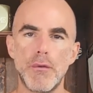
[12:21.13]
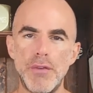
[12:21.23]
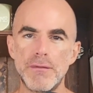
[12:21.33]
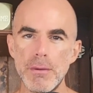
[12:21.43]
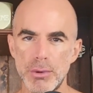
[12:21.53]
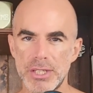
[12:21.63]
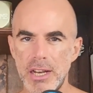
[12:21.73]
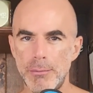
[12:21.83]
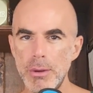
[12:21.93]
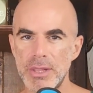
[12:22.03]

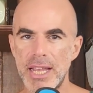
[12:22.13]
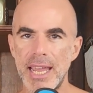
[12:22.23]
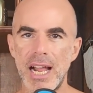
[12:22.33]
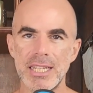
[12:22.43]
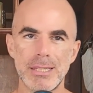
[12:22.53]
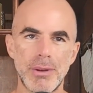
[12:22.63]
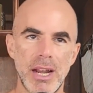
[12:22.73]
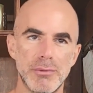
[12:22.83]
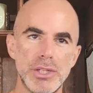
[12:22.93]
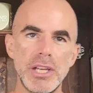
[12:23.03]
50% of people that get on some
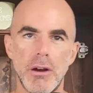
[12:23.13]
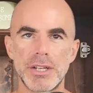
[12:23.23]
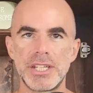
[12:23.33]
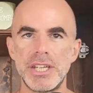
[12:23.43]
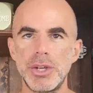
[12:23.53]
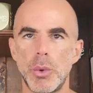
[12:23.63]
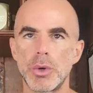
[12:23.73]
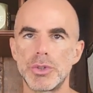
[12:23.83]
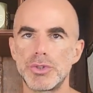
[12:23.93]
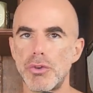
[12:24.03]
kind of TRT
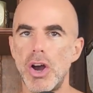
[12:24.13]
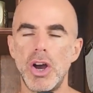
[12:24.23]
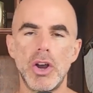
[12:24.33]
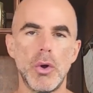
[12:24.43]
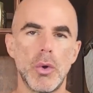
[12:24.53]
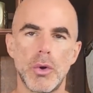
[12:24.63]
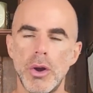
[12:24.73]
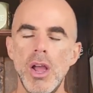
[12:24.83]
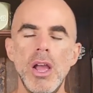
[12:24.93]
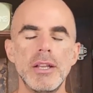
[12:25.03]
or drug
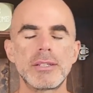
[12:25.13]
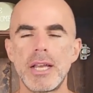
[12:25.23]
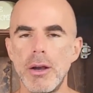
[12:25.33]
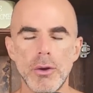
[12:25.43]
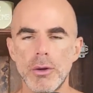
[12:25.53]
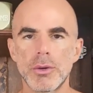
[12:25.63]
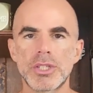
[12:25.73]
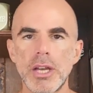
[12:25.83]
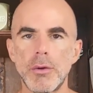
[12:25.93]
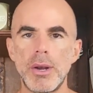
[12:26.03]
or
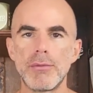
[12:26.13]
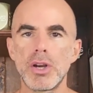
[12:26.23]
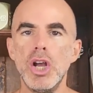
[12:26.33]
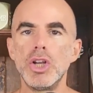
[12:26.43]
steroid or whatever